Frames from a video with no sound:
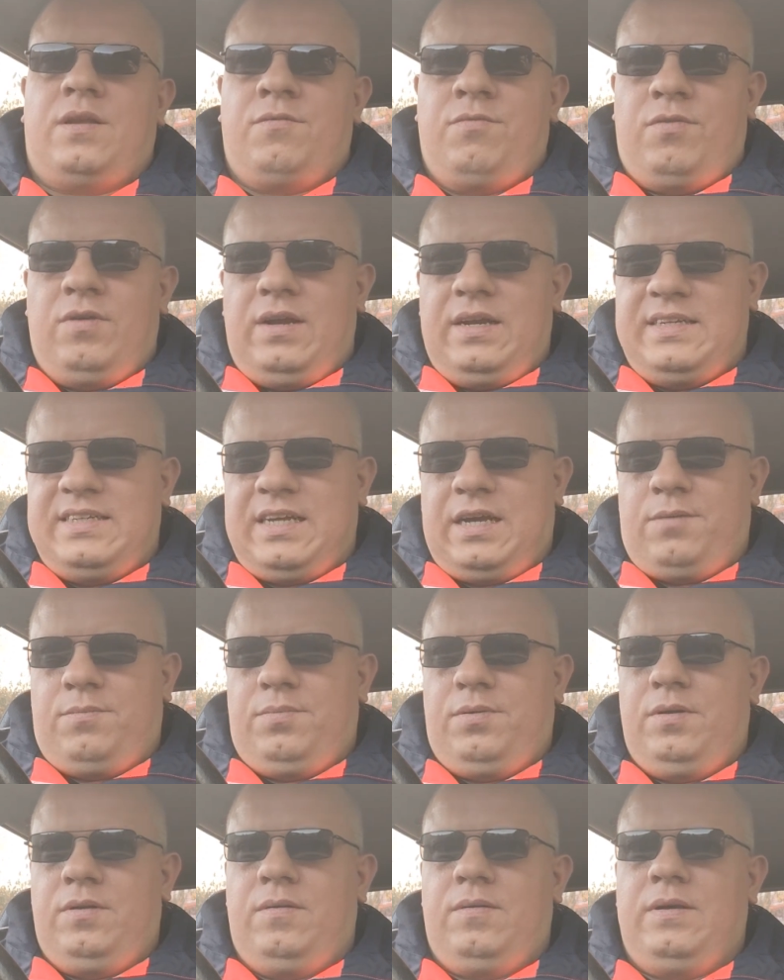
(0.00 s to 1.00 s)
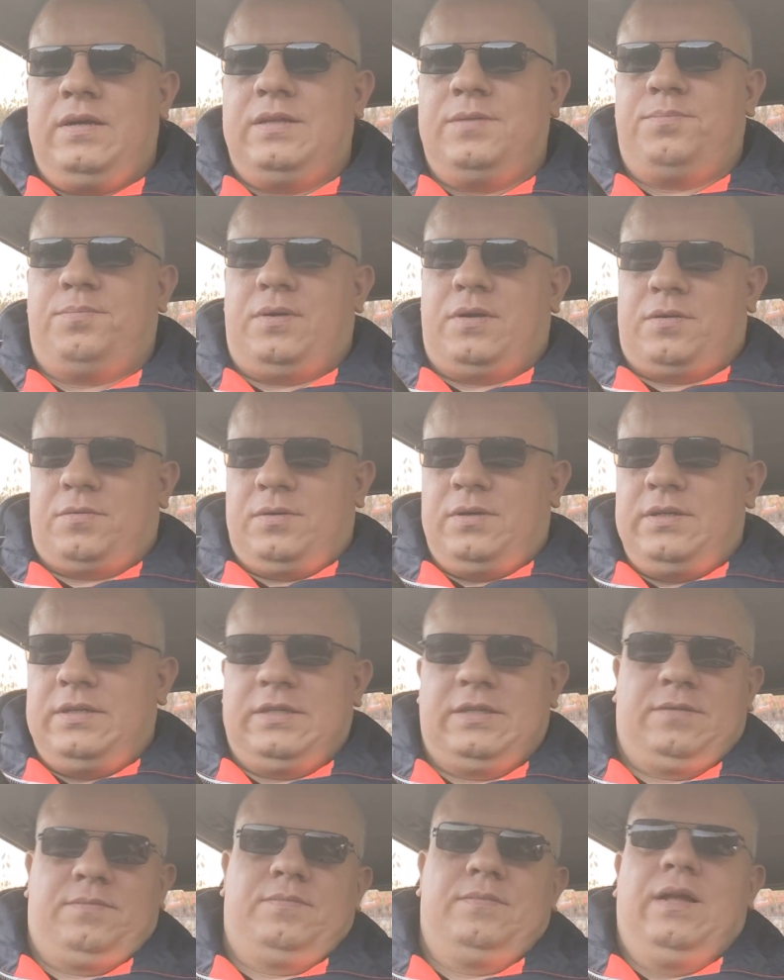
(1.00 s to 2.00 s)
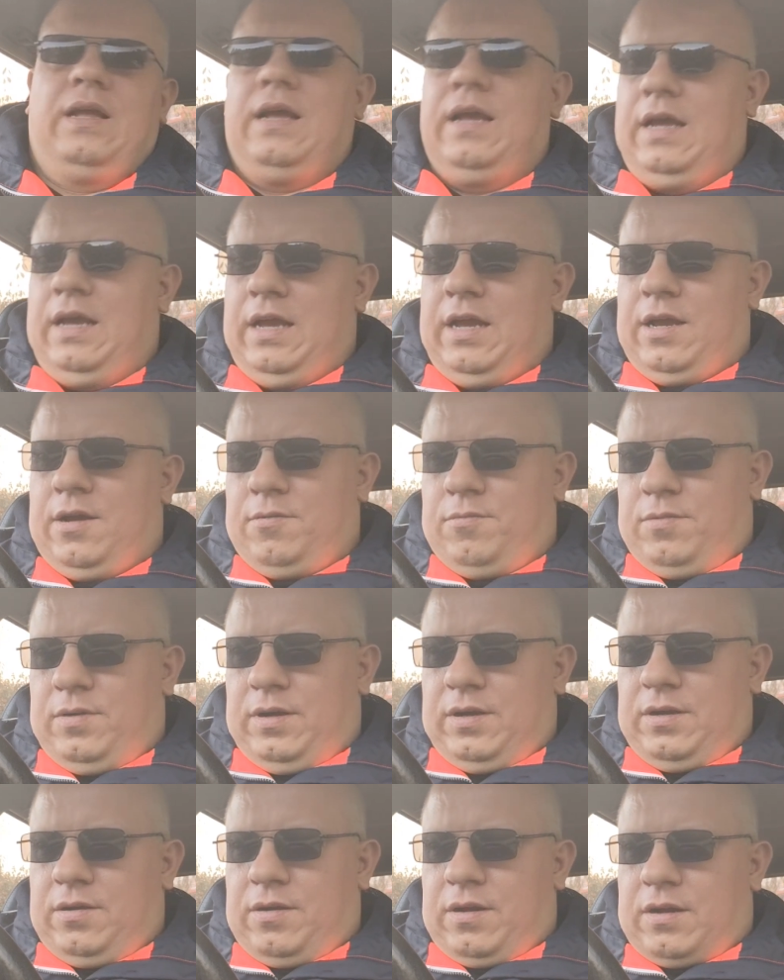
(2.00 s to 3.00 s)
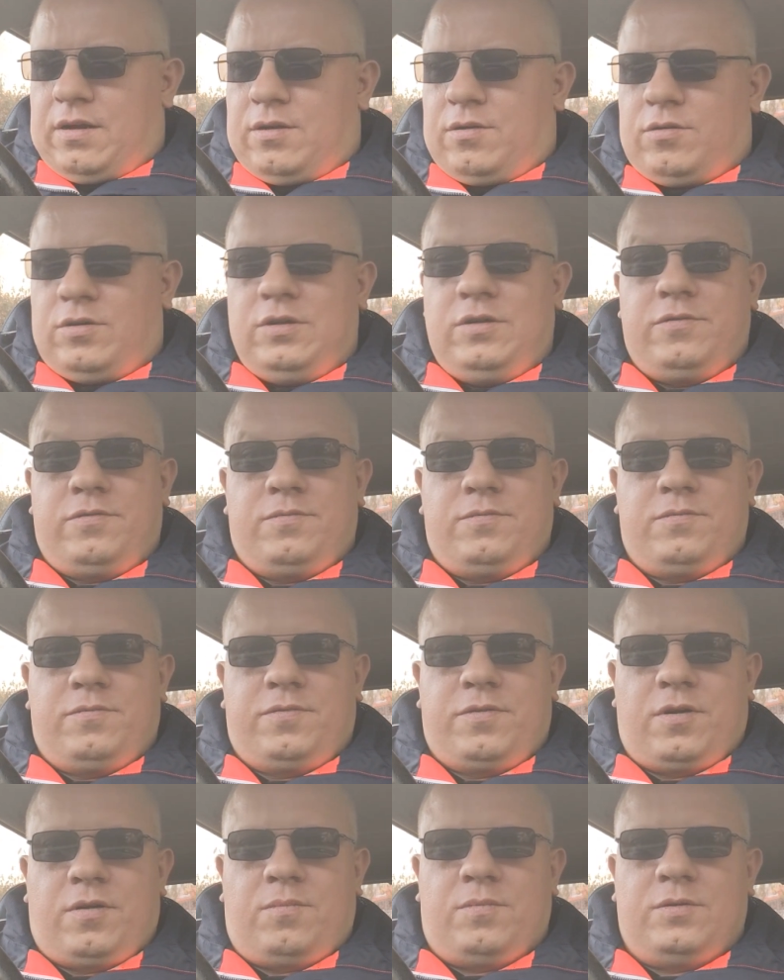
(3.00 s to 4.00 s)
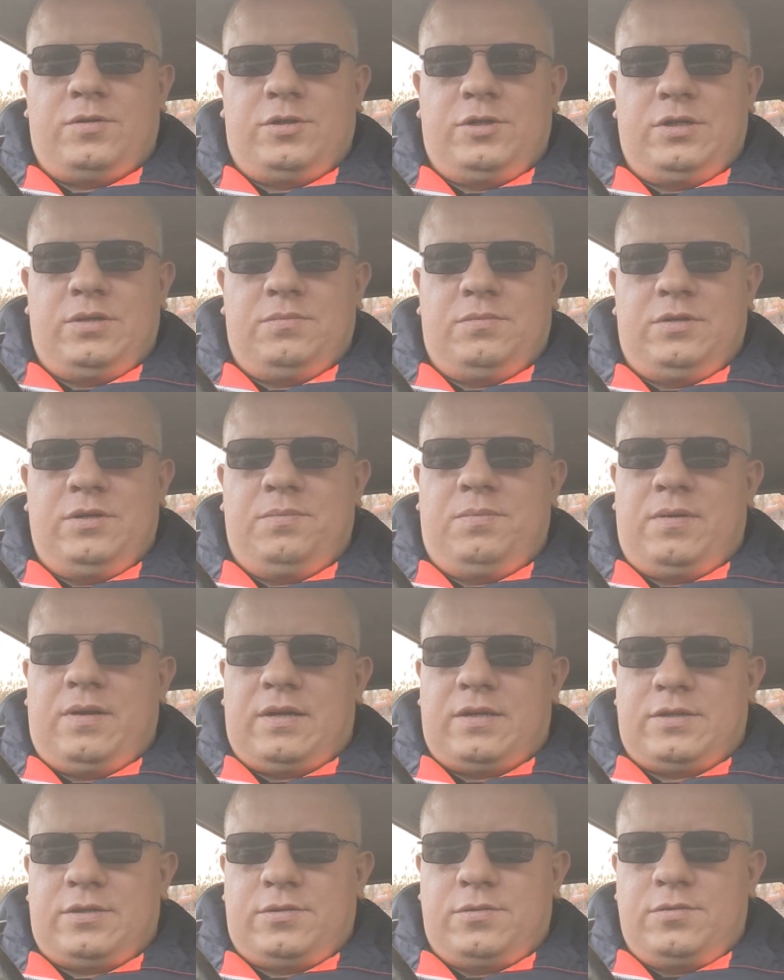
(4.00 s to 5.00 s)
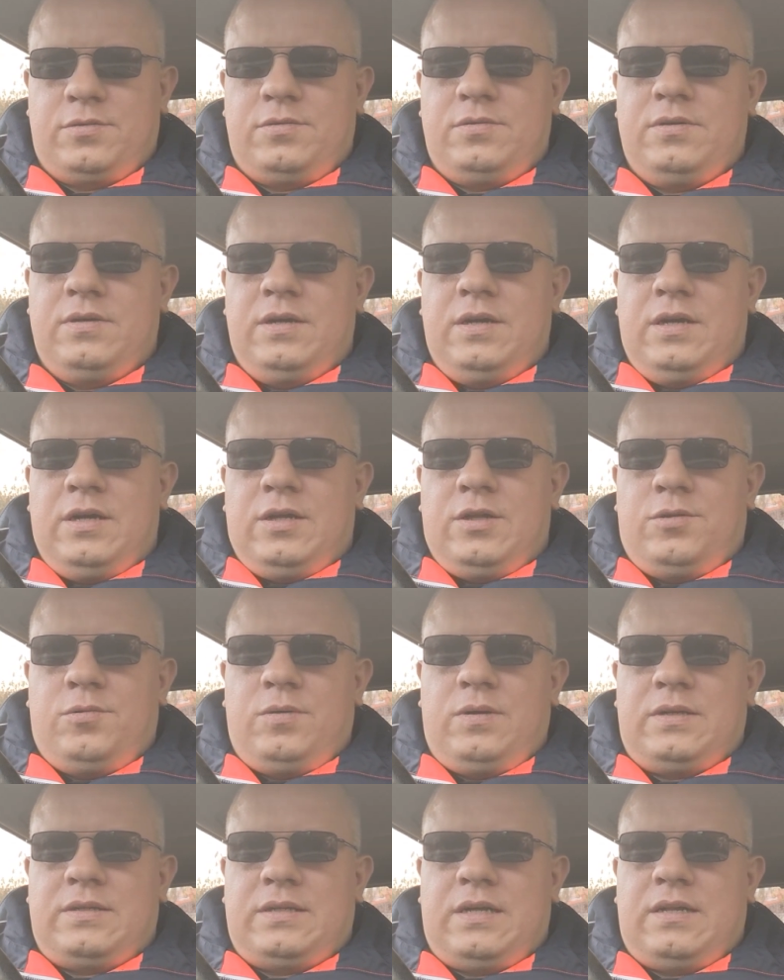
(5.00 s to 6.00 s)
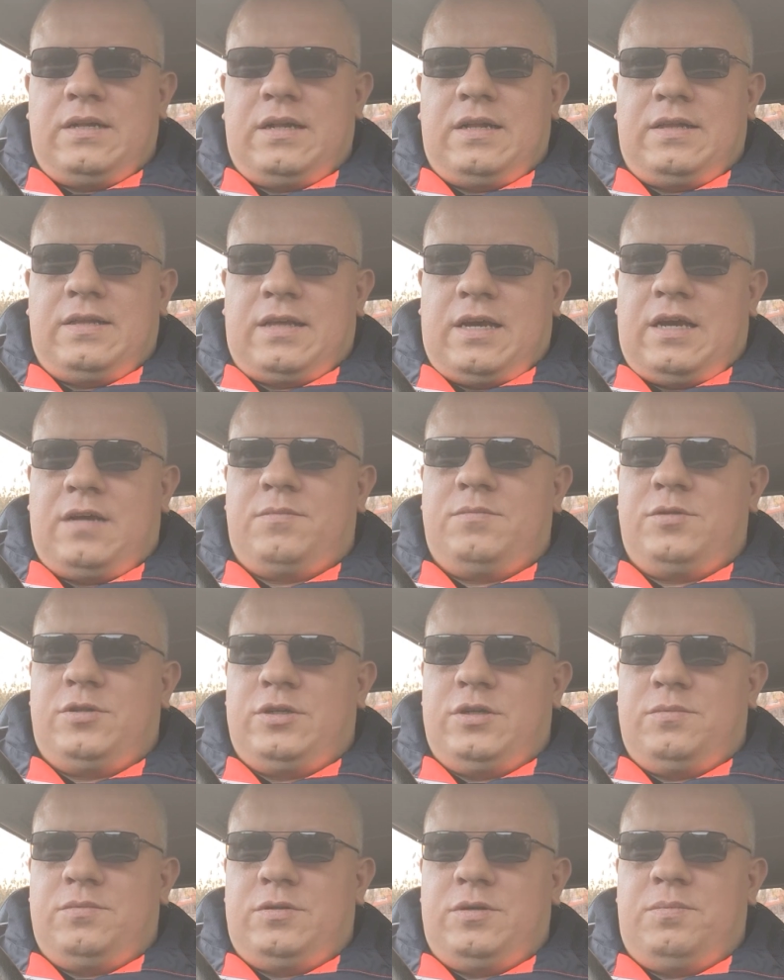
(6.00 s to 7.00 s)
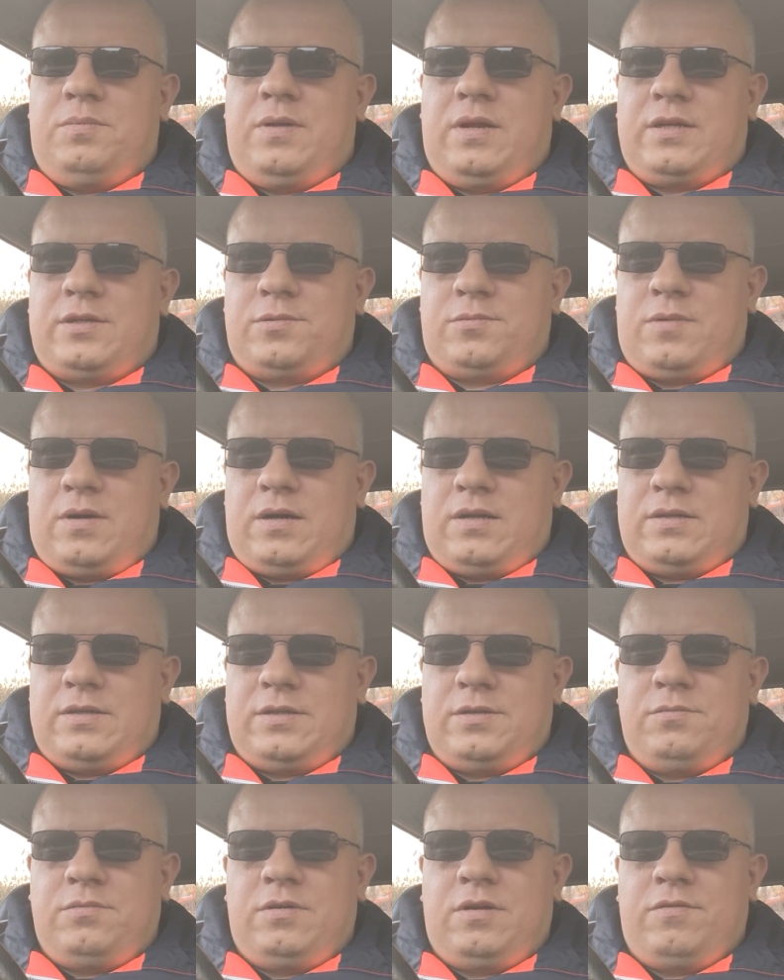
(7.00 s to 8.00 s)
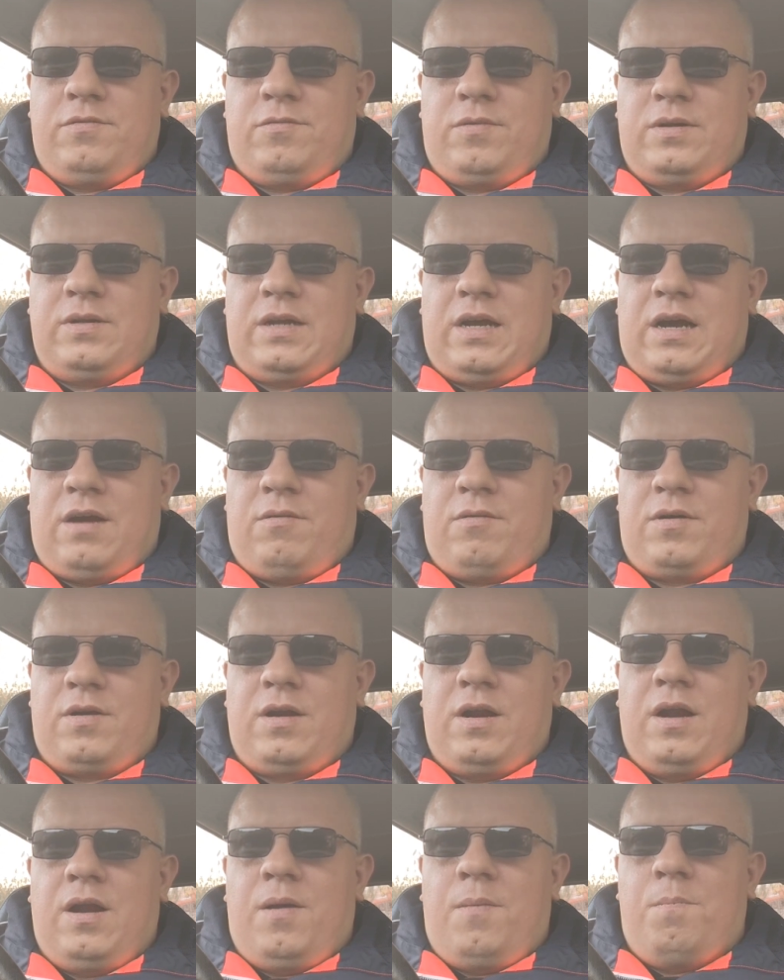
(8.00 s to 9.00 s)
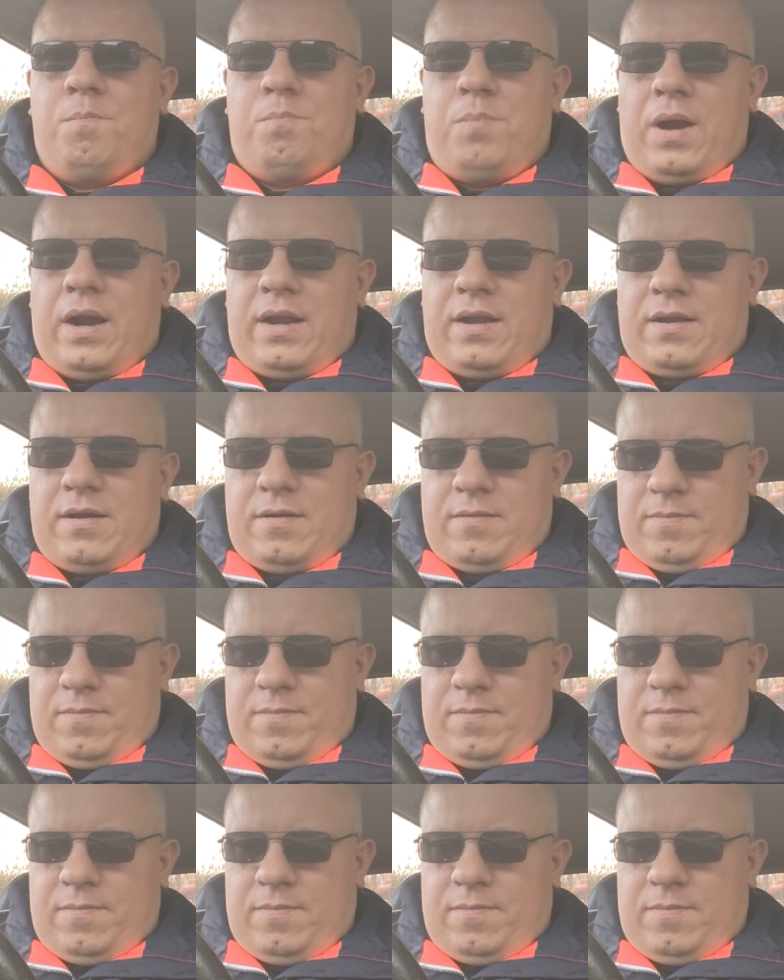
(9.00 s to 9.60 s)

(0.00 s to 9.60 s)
For example, in Paris, we are going from GMT +2 to a standard time GMT +1. So we have 1 hour back.